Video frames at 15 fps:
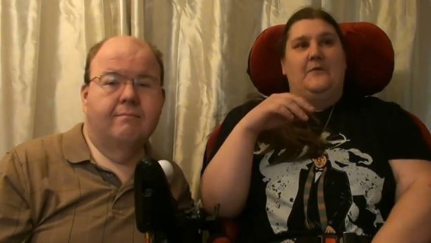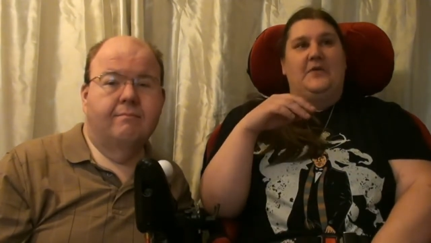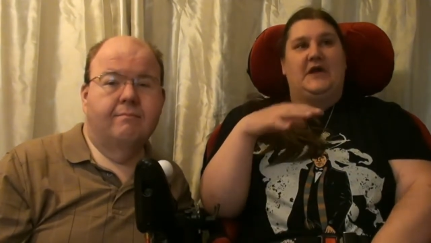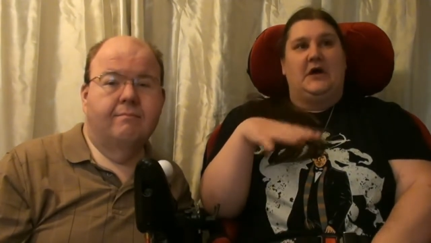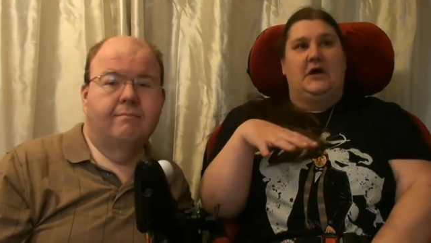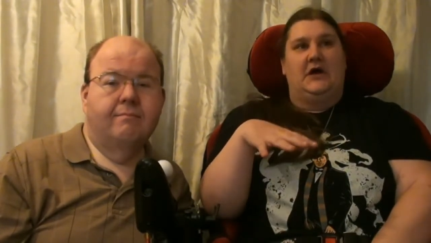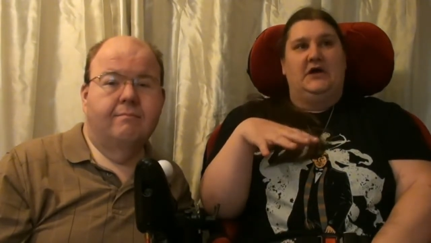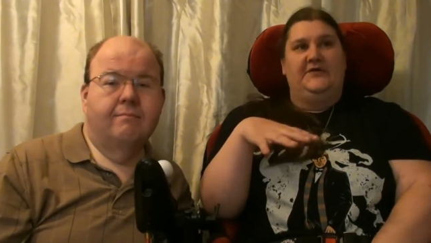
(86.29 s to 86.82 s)

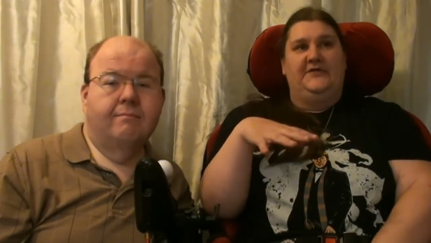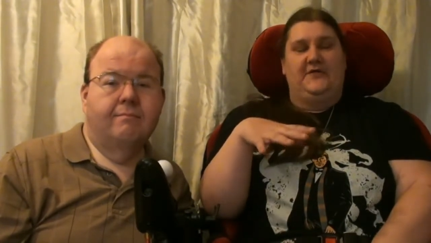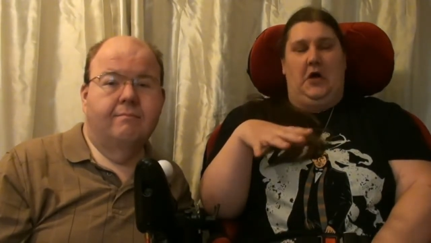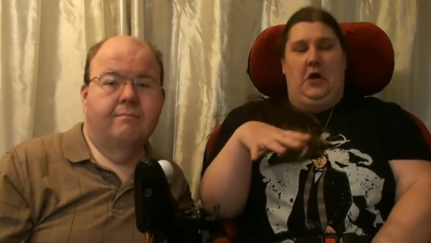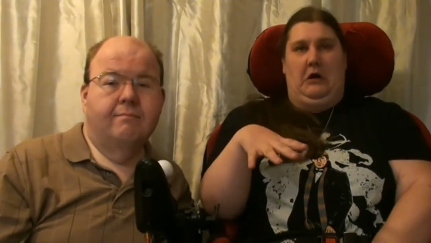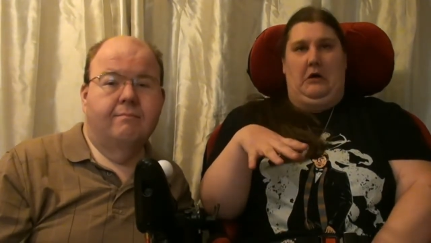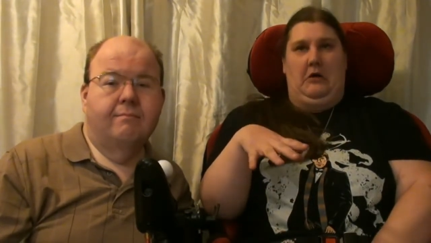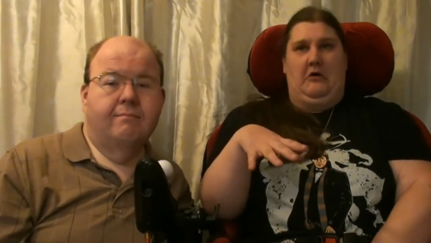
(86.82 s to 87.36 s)
Speaker 1: Because
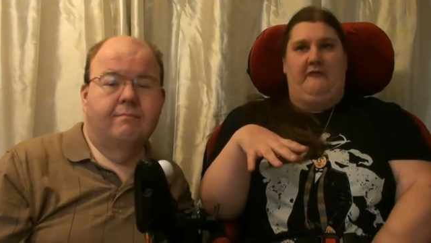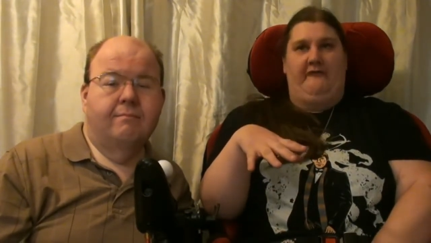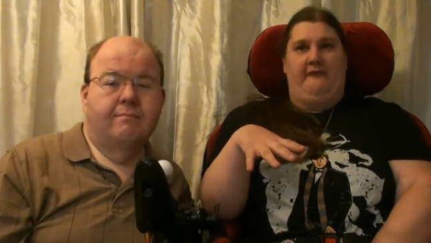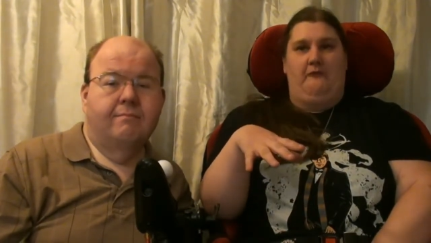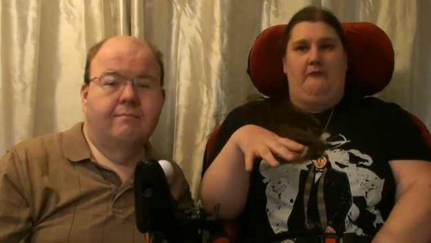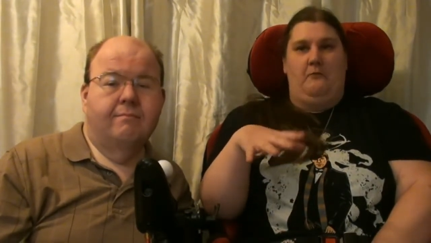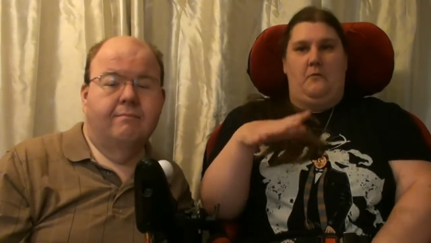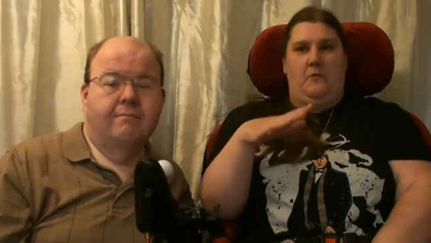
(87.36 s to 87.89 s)

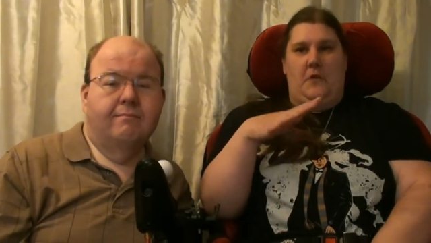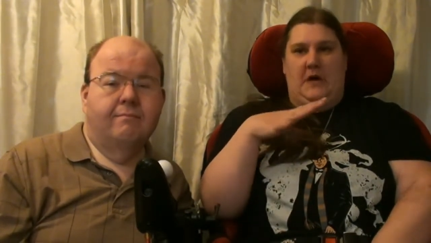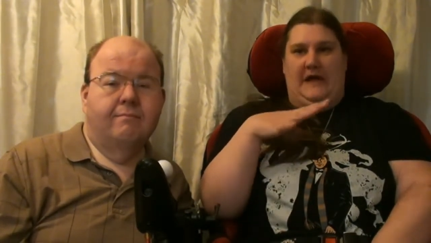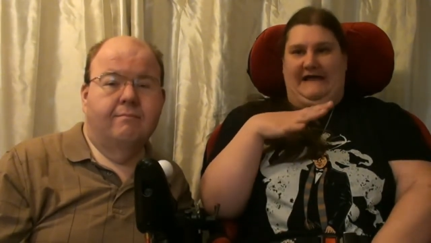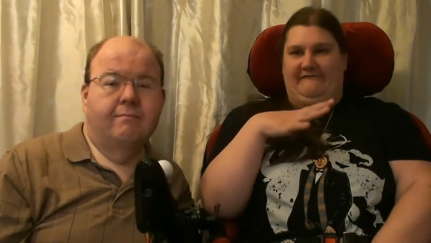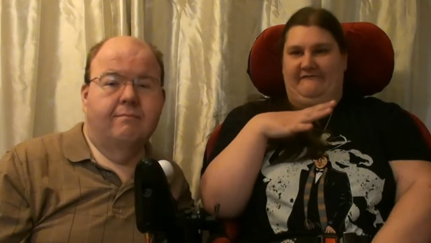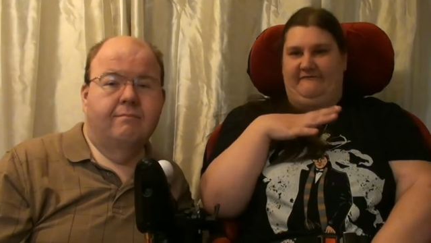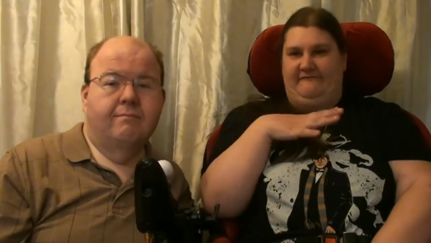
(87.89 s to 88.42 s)
of
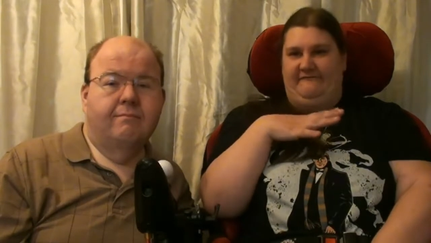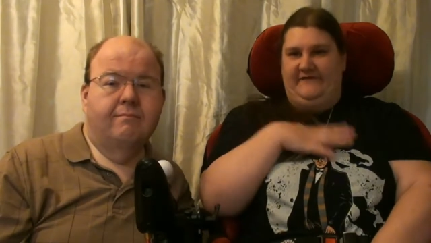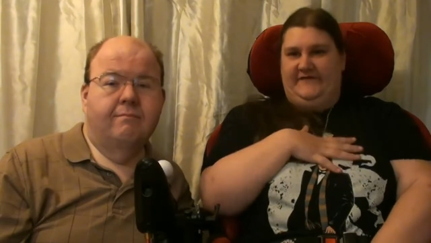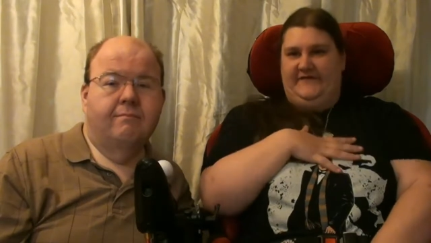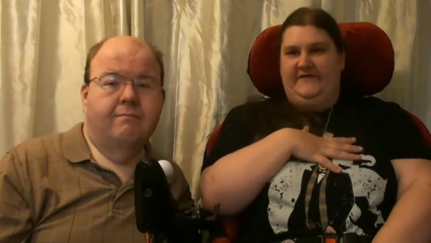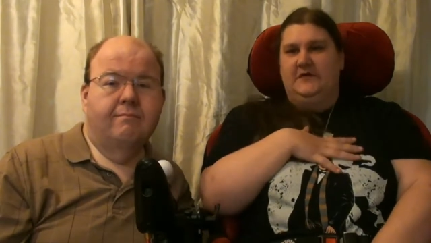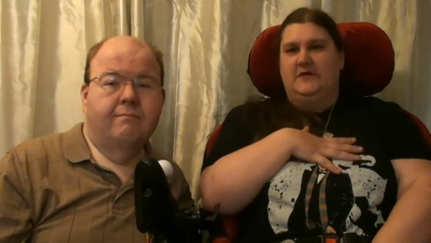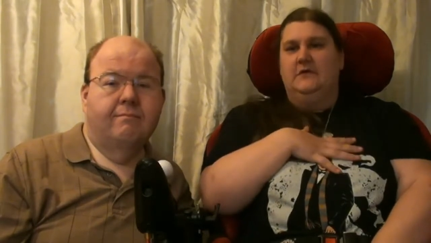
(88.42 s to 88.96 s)
my
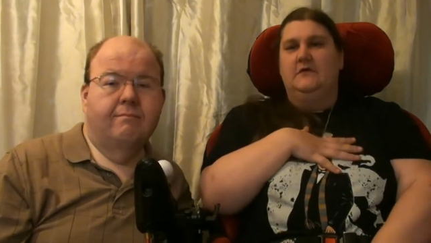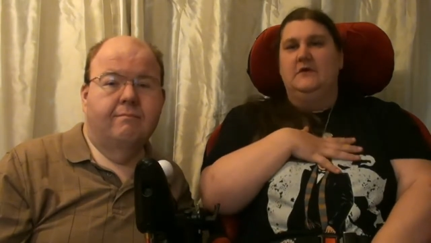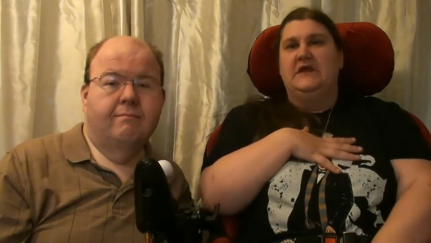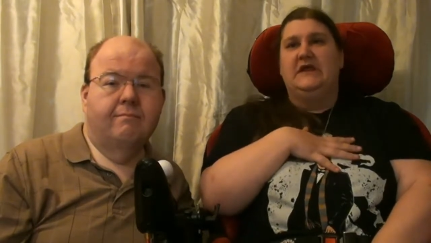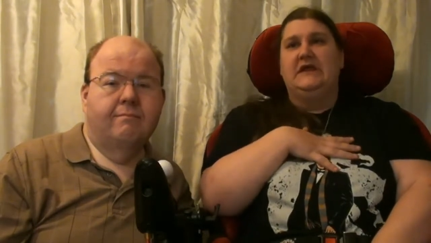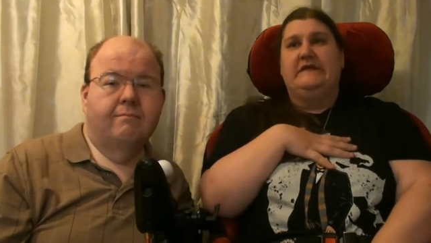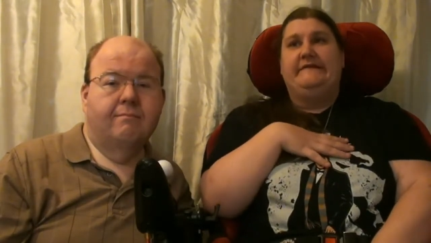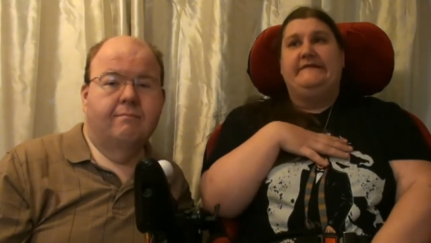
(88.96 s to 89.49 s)
physical
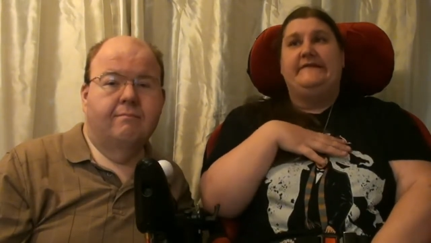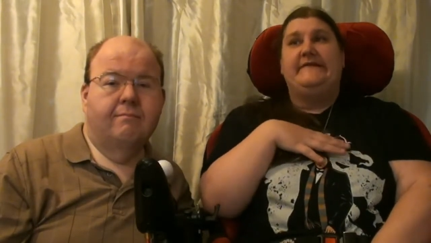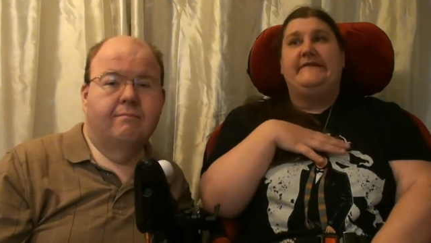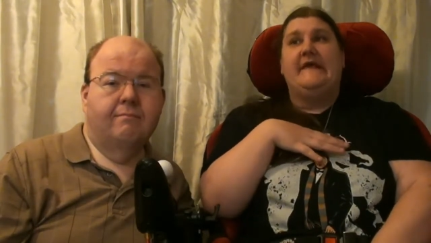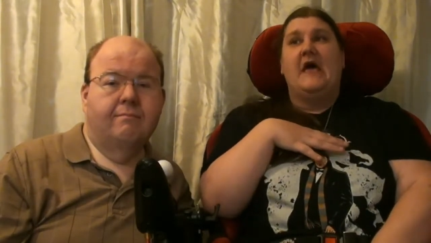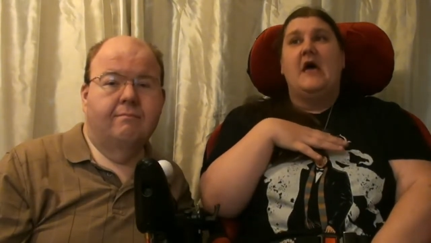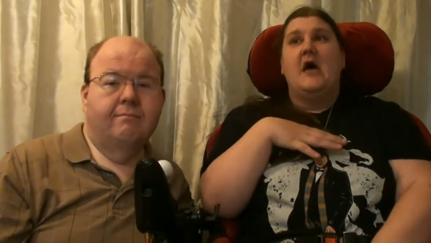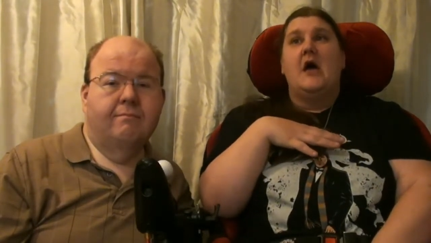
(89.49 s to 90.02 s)
needs,